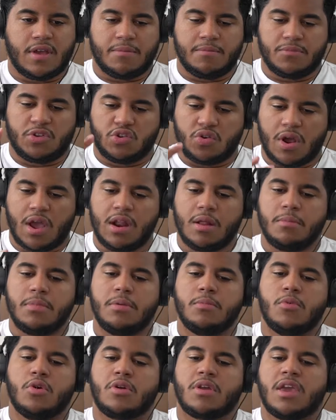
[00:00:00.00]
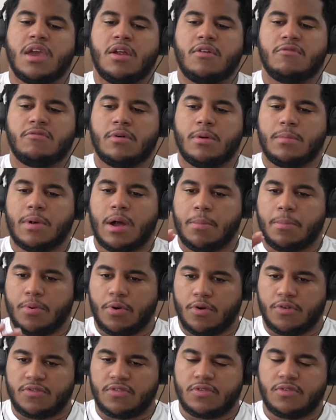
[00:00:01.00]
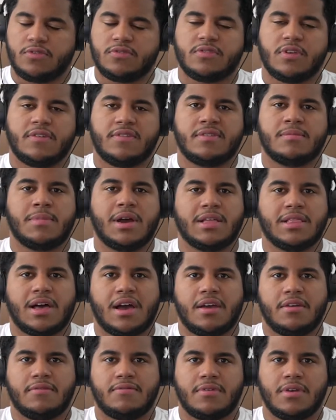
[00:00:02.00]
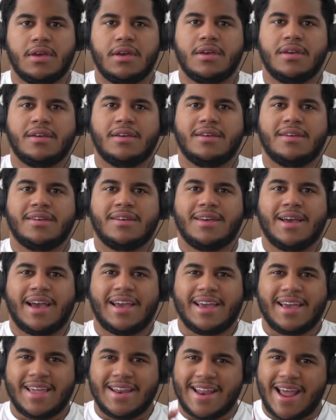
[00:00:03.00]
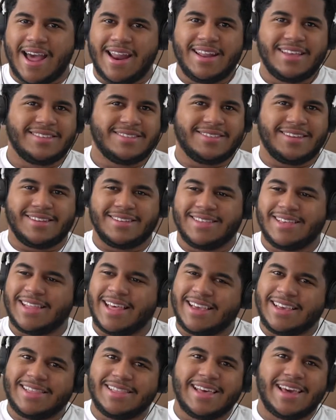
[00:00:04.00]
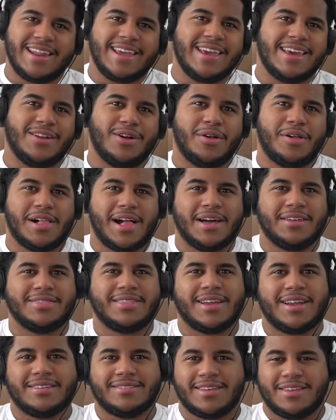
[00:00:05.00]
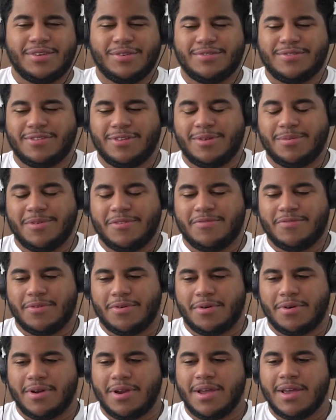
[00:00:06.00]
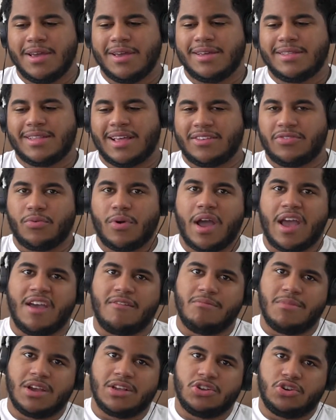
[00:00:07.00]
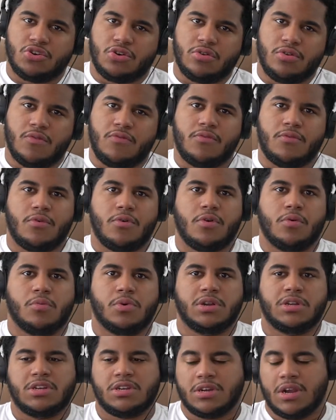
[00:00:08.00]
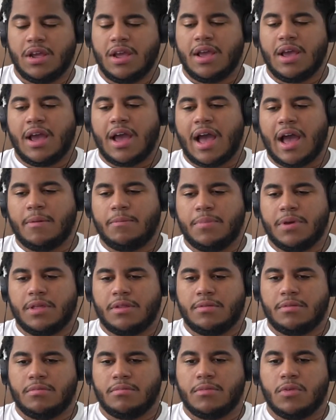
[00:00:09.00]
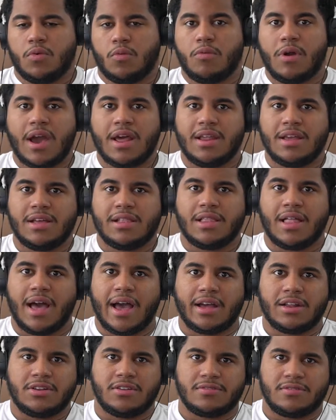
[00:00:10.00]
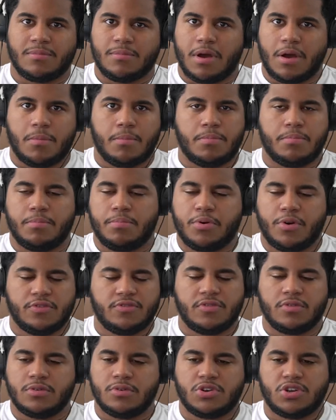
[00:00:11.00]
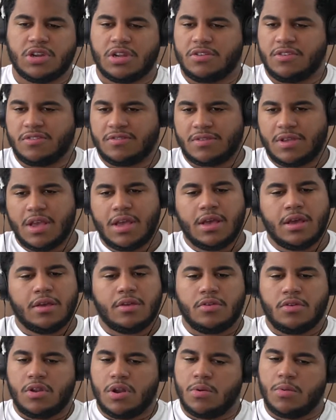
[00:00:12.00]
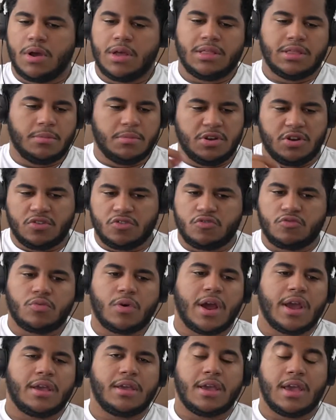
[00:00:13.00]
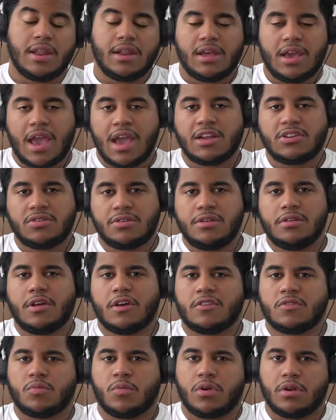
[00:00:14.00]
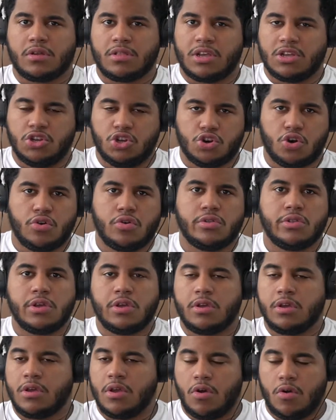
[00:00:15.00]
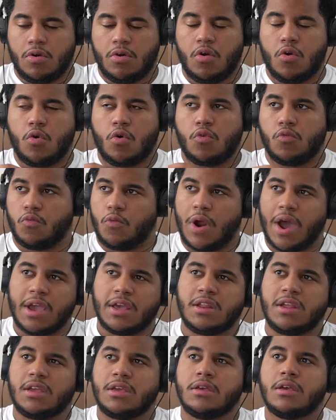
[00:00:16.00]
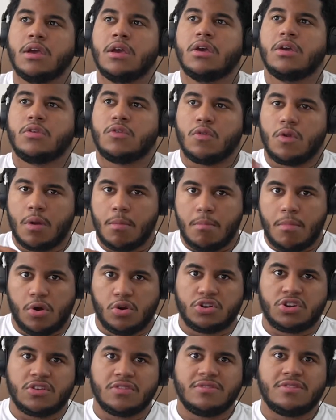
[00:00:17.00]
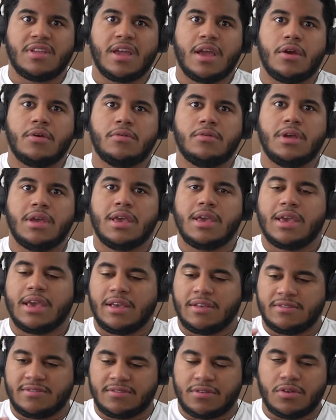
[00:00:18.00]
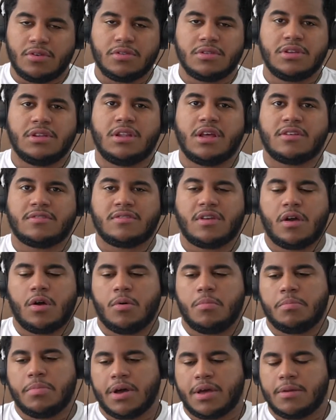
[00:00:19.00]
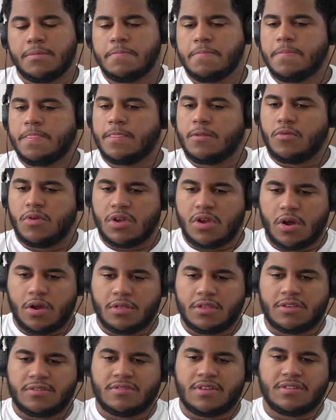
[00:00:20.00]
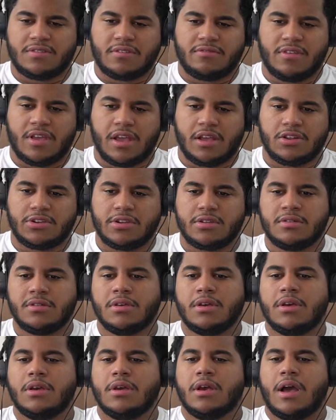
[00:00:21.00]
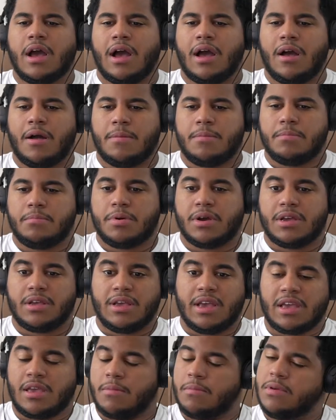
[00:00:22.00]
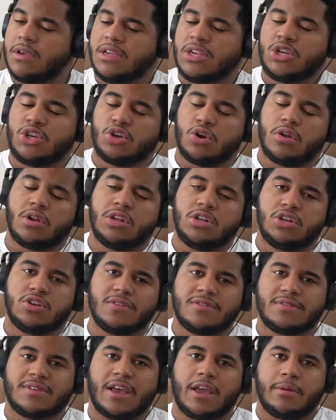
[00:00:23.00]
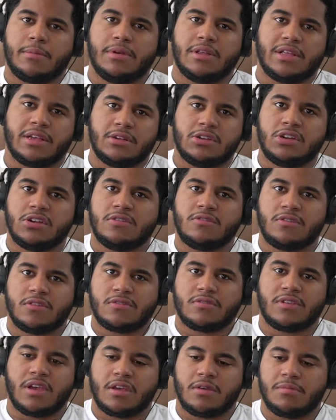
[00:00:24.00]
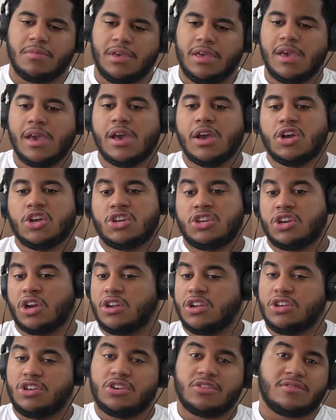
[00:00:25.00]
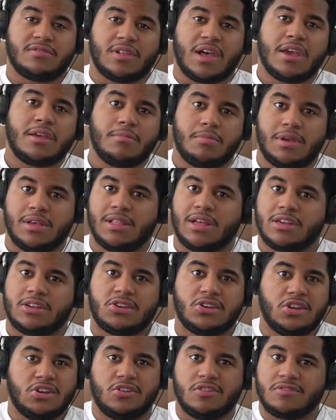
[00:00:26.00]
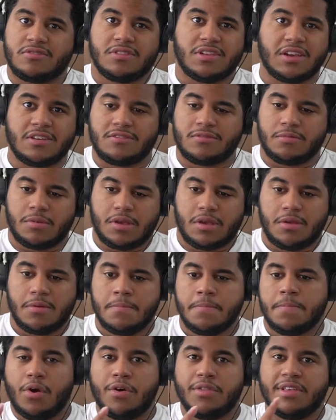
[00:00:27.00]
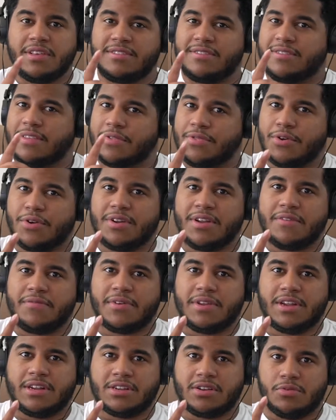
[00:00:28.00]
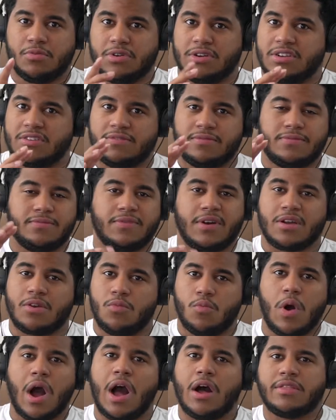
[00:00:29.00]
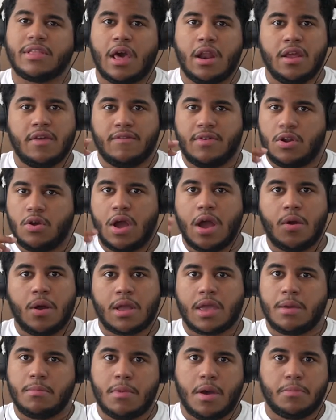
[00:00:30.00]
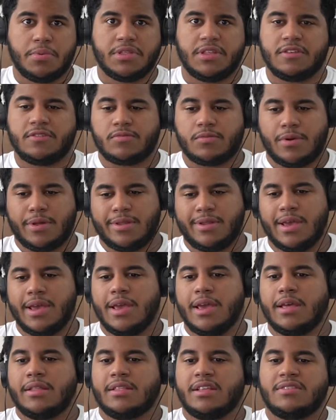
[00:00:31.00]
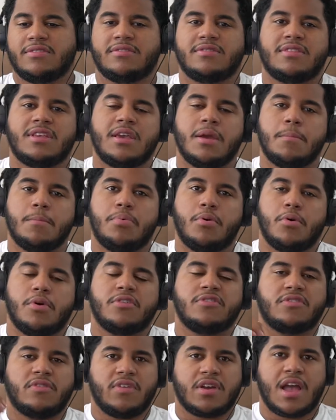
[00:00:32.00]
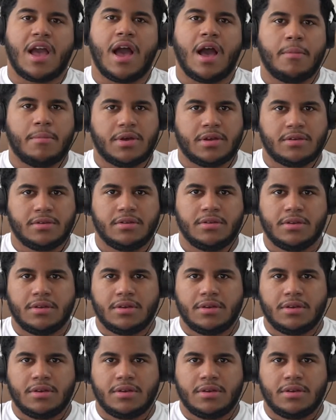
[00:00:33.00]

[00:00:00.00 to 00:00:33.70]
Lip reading: I'm trying to be more careful about personal stuff in my life and not necessarily like letting it all out there as I used to do before. That's why I have my journal for, which I've been writing a lot just about personal shit. Just, you know what? Let me just write. And it actually does work. Like journaling or writing your emotions down, it certainly does help. But regardless, that's a tangent. But it can be Shawty just like me, like she's just like me. Shawty just like me, like she just likes me. Oh, and this is the third definition, which is fucking wild. I don't even know how I came up with this one. This is the importance of a comma.